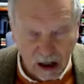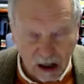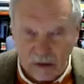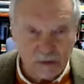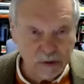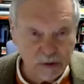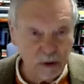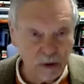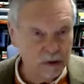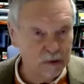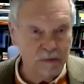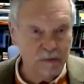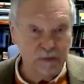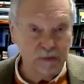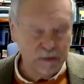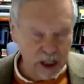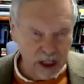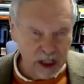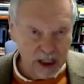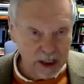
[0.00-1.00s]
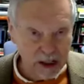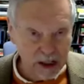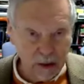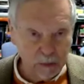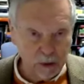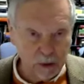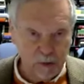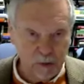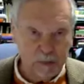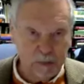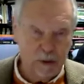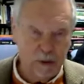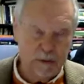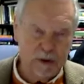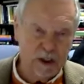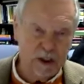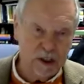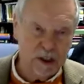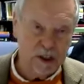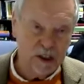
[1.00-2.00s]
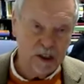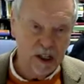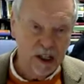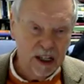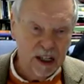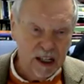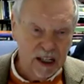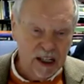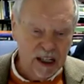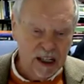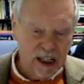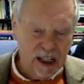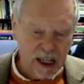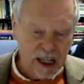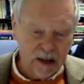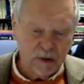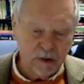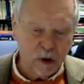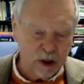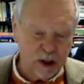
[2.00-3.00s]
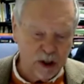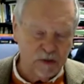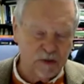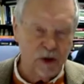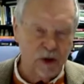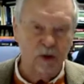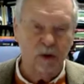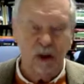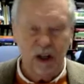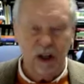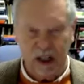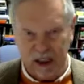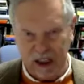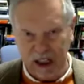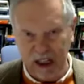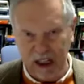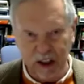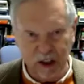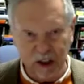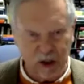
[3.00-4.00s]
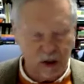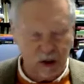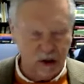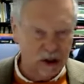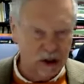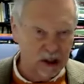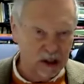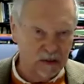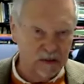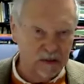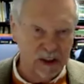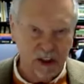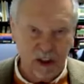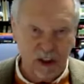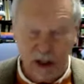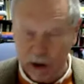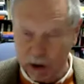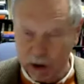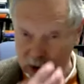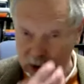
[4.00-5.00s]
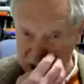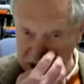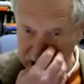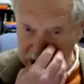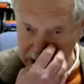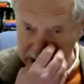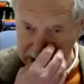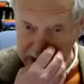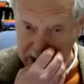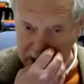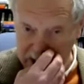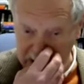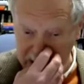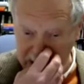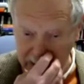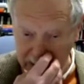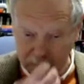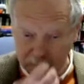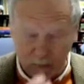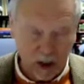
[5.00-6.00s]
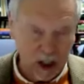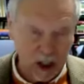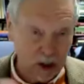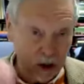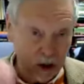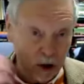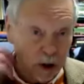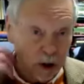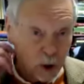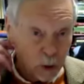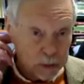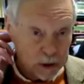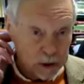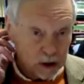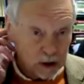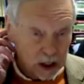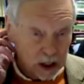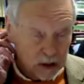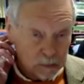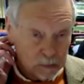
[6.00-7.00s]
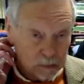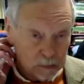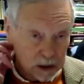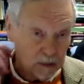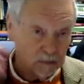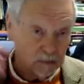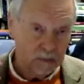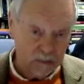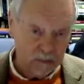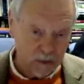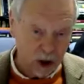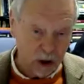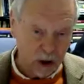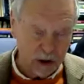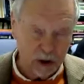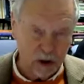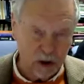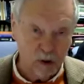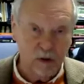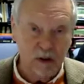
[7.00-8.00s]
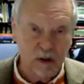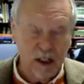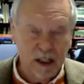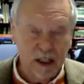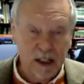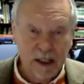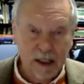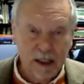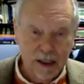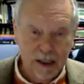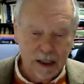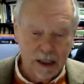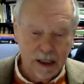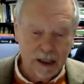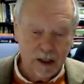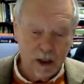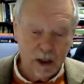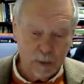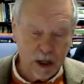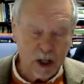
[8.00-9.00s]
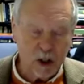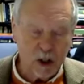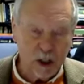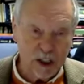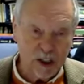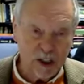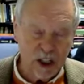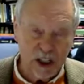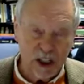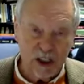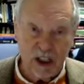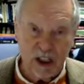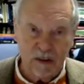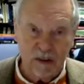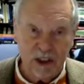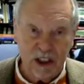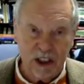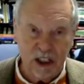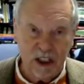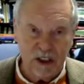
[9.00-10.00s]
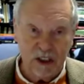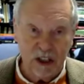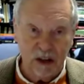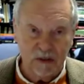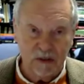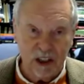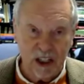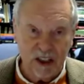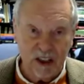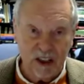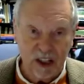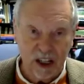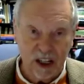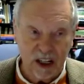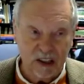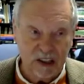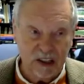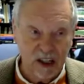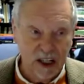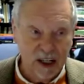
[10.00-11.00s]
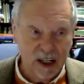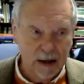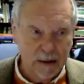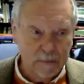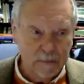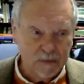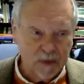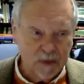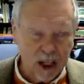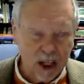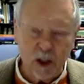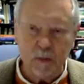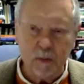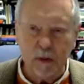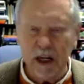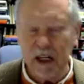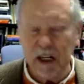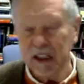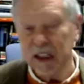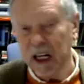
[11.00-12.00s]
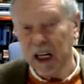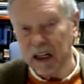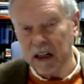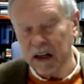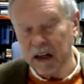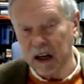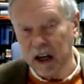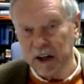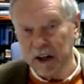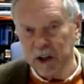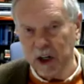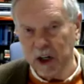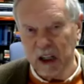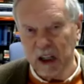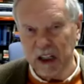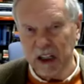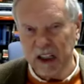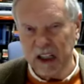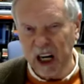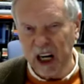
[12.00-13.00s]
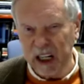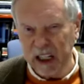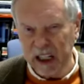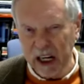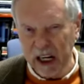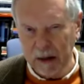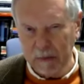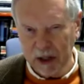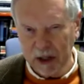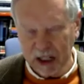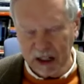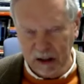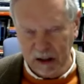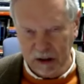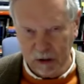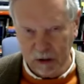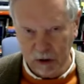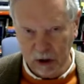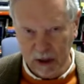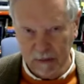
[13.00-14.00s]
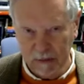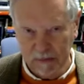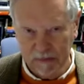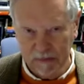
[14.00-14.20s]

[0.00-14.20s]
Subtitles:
for any number of purposes. And of course, if you look at the history of this country since the colonial period, but also especially since 1776, it has been a technologically dynamic country.